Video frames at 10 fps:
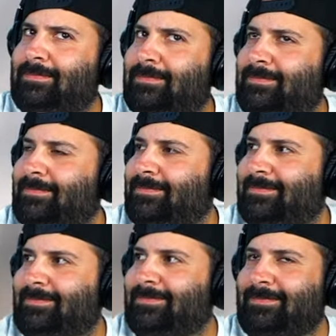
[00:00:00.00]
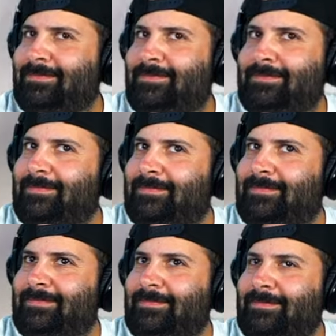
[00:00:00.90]

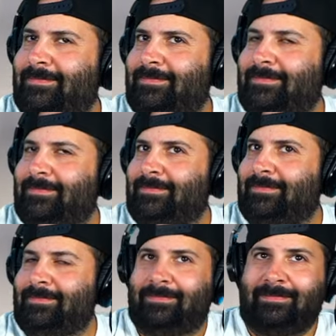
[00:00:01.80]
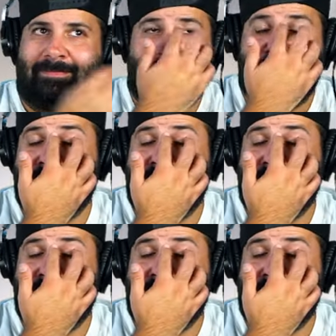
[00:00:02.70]
The person shown says nothing.